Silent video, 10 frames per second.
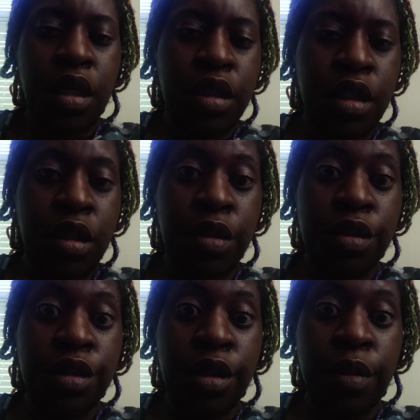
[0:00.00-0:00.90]
And then
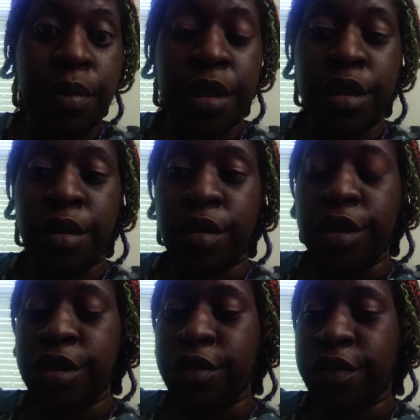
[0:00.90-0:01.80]
also, I'm getting all
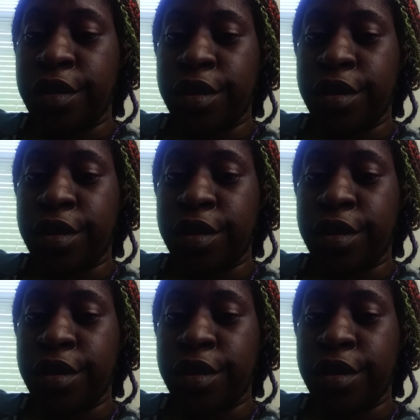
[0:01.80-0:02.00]
these different.